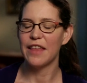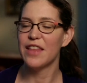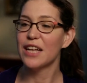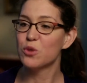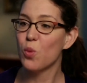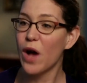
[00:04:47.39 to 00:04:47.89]
And
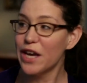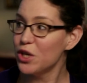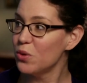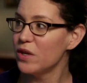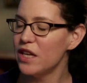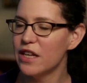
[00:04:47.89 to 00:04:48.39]
that's why
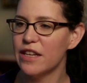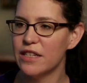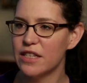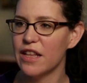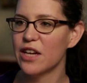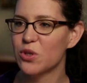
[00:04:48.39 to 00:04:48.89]
you need
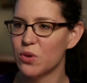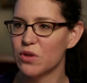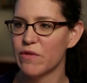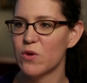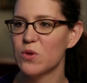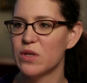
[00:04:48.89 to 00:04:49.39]
intellectual
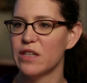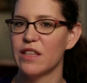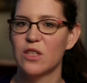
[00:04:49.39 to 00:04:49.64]
diversity.